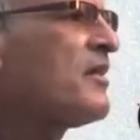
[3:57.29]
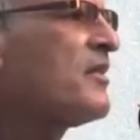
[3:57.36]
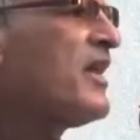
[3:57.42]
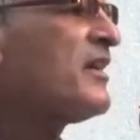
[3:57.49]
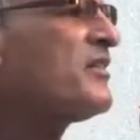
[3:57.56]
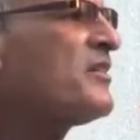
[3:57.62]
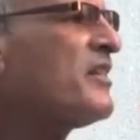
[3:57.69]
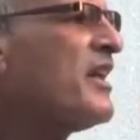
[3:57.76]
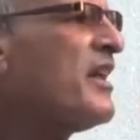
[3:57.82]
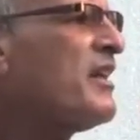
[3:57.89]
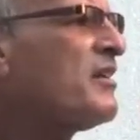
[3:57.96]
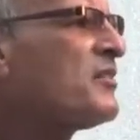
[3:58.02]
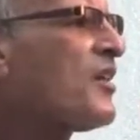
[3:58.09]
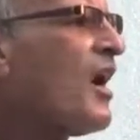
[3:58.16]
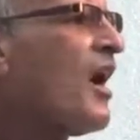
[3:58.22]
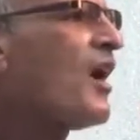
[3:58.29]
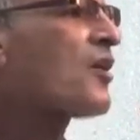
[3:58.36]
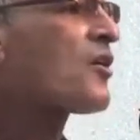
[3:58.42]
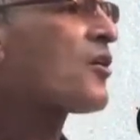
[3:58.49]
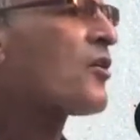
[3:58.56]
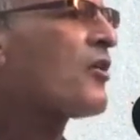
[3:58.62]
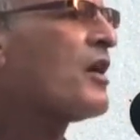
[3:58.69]
this is a
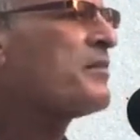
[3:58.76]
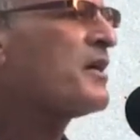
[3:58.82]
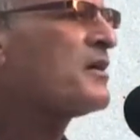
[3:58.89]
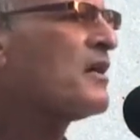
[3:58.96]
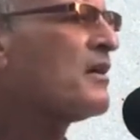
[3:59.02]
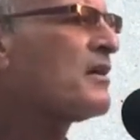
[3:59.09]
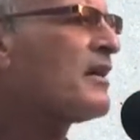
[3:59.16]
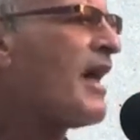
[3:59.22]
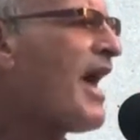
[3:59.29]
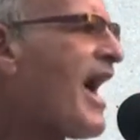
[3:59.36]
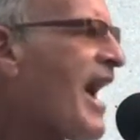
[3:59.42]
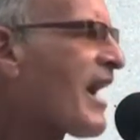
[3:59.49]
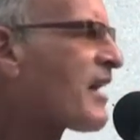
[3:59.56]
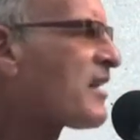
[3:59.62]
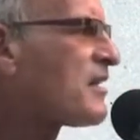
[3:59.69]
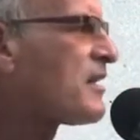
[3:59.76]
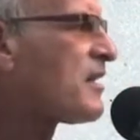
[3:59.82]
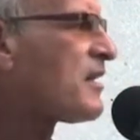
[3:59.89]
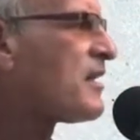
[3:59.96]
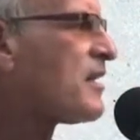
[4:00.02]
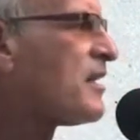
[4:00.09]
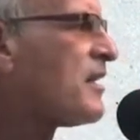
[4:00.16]
criminal act.